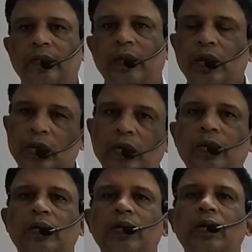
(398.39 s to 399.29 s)
So,
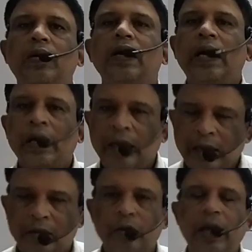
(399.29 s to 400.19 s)

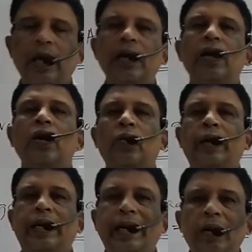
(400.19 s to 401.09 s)
today
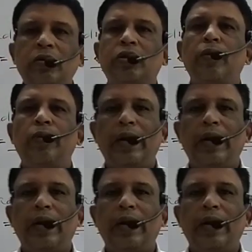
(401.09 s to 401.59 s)
we deduce some